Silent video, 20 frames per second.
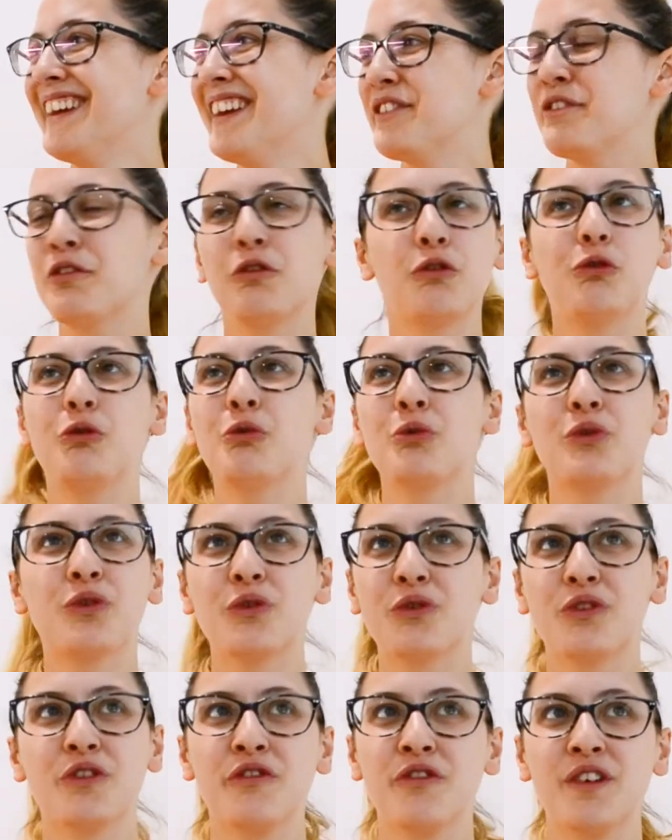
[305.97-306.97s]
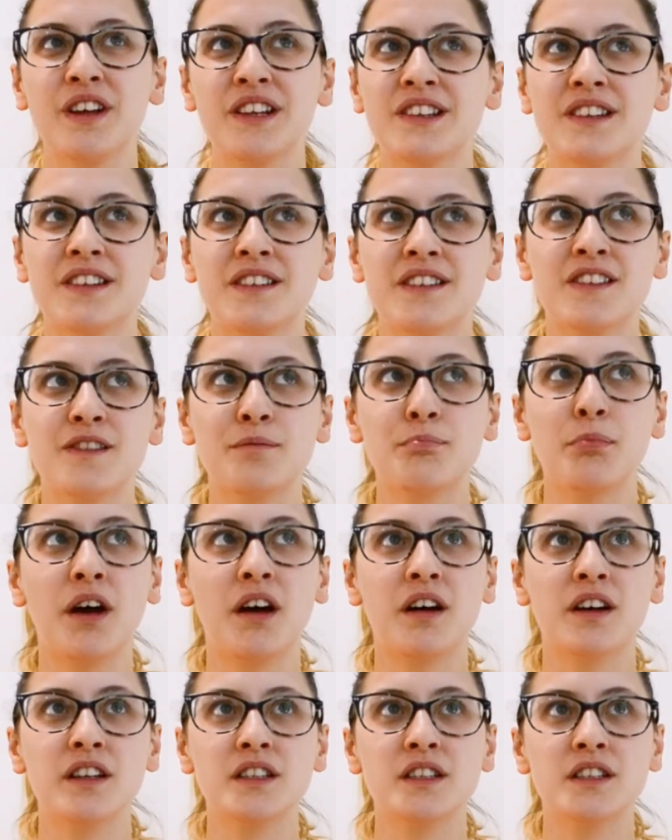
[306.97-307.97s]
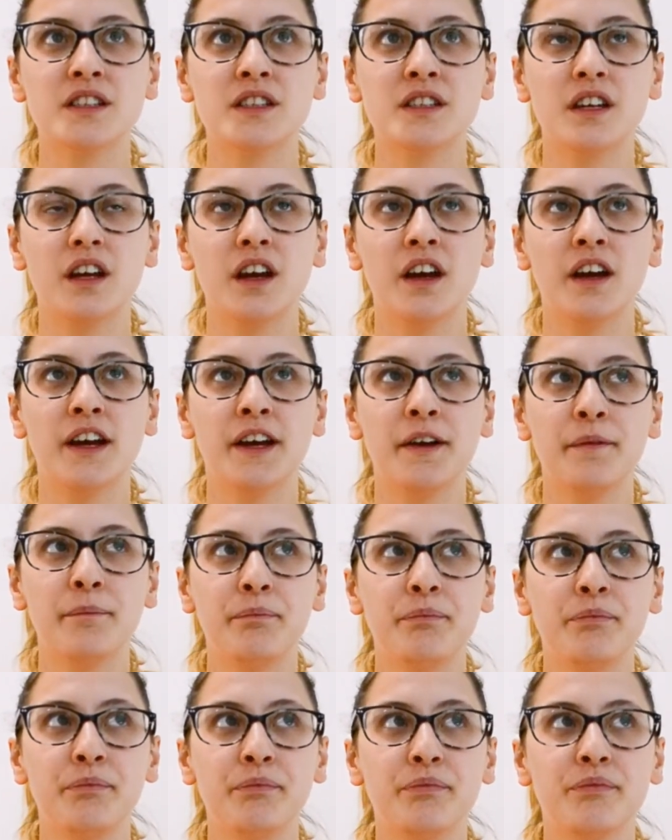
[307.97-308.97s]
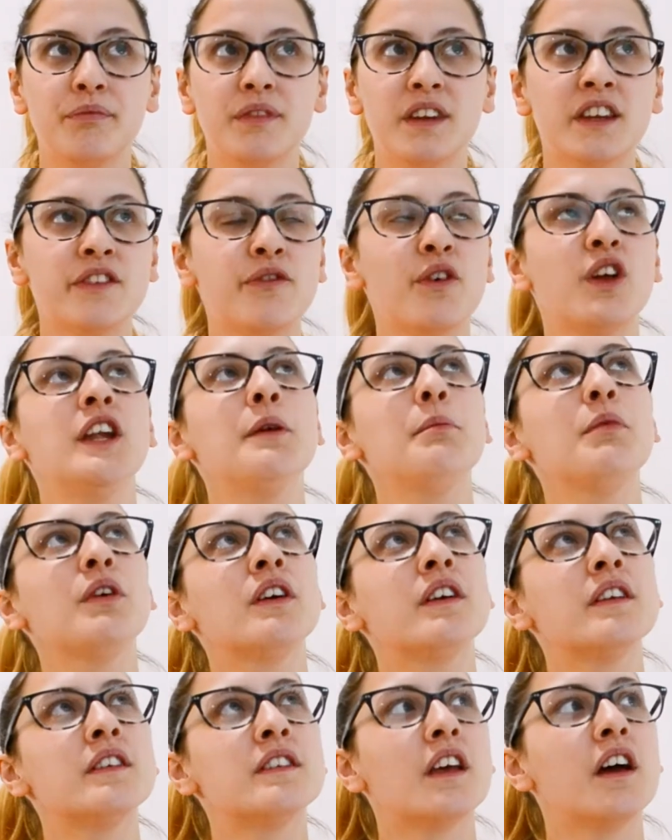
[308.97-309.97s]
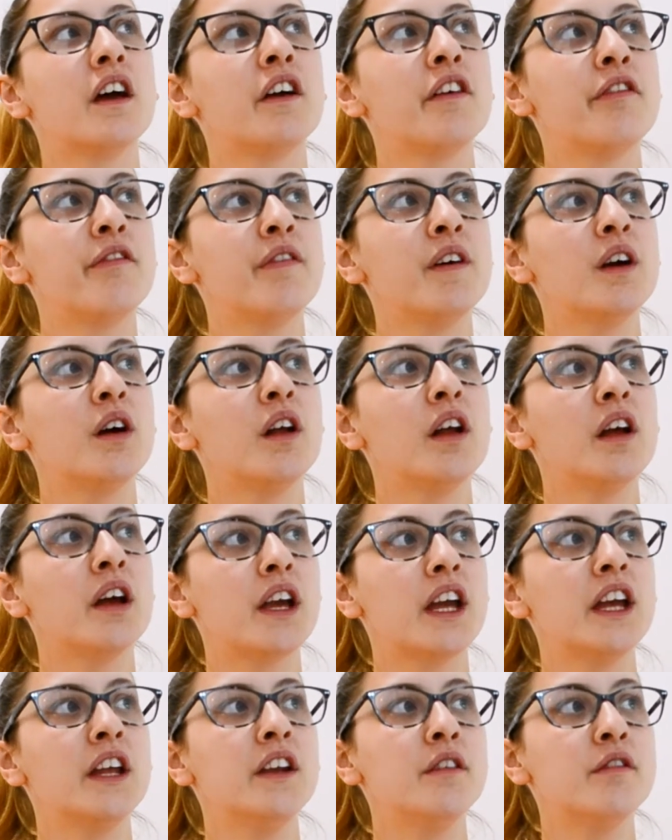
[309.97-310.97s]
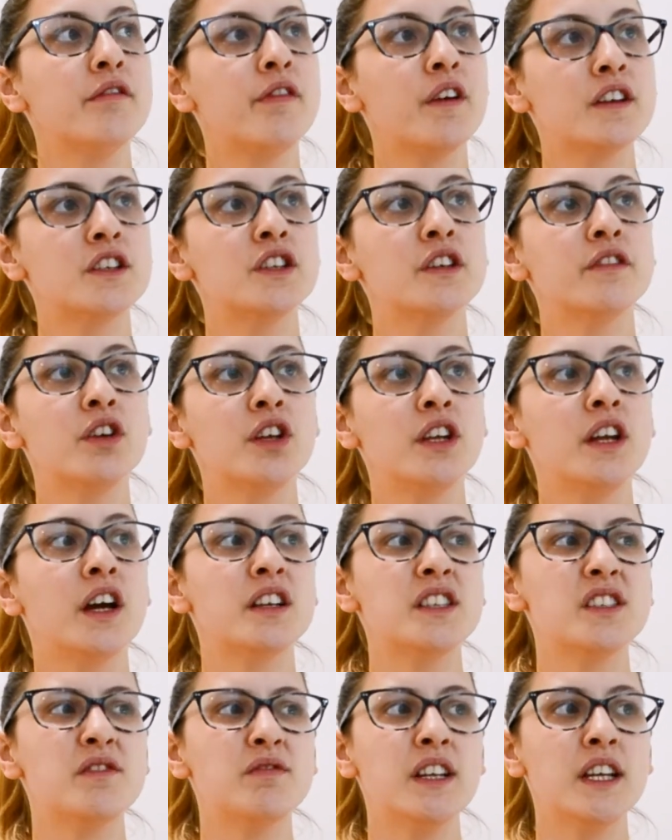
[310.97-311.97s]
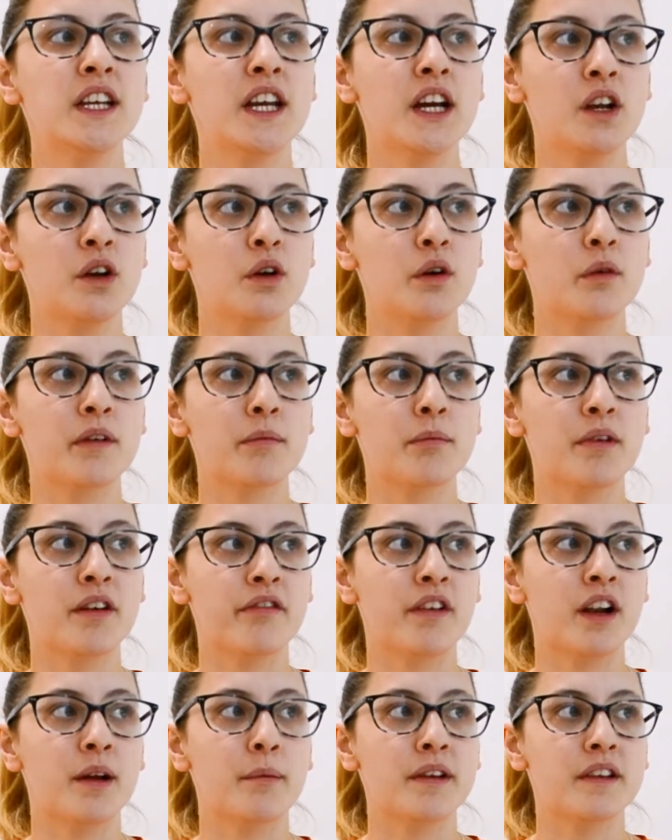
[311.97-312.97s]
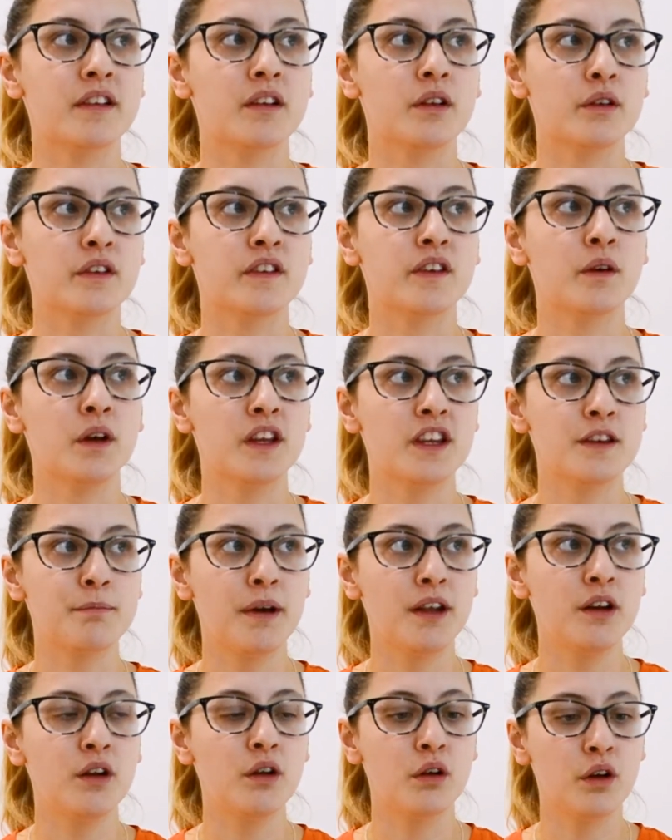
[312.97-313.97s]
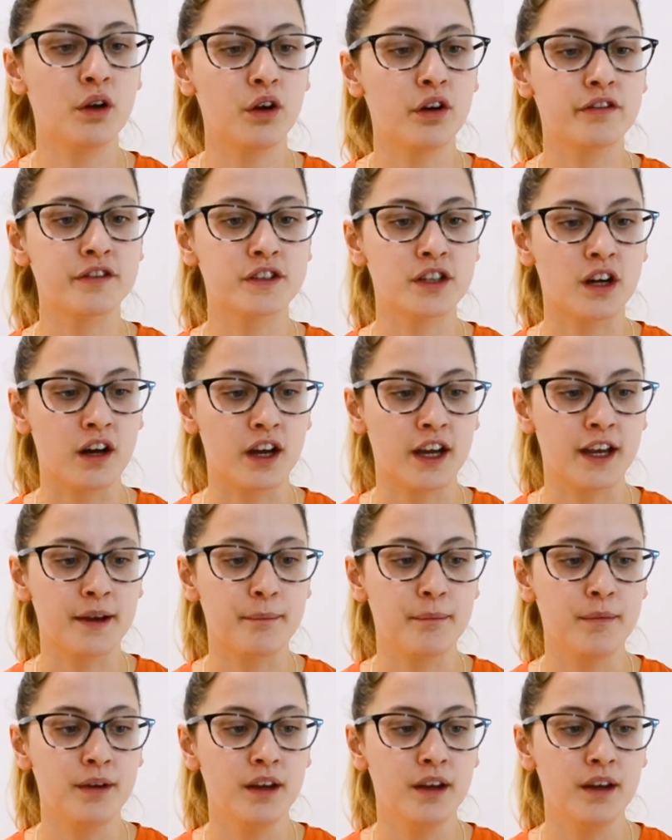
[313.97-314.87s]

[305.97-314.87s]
For all sorts of reasons, but it's funny because I feel like in first year of uni I didn't really get along with my flatmates a lot, so I spent a lot of time